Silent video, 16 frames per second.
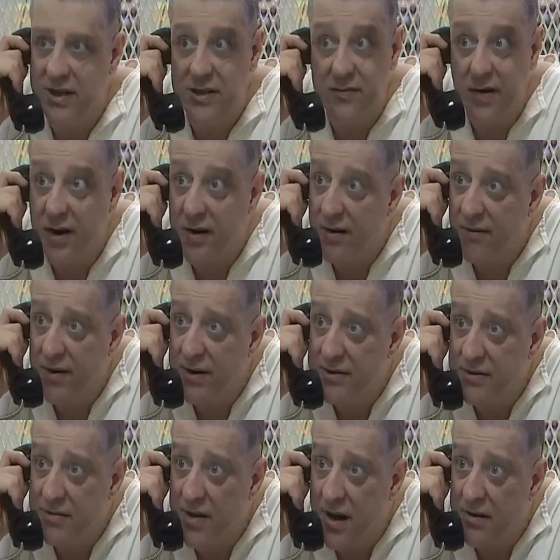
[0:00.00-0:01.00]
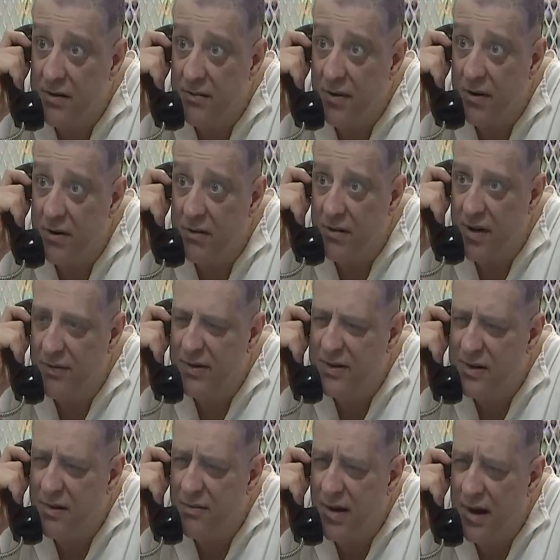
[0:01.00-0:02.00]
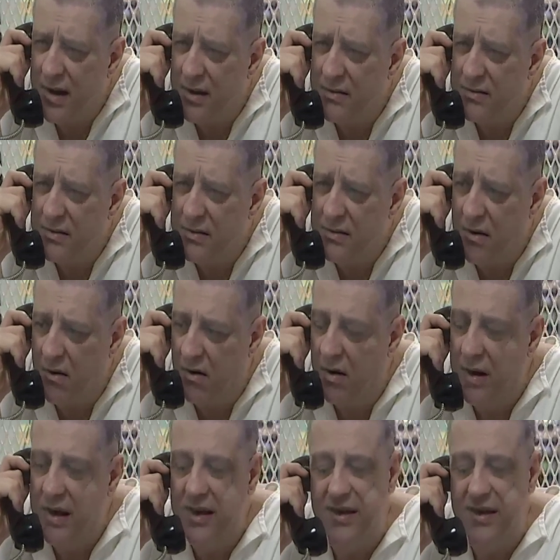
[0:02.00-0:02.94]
His fingerprints are not on the murder weapons, somebody else's are.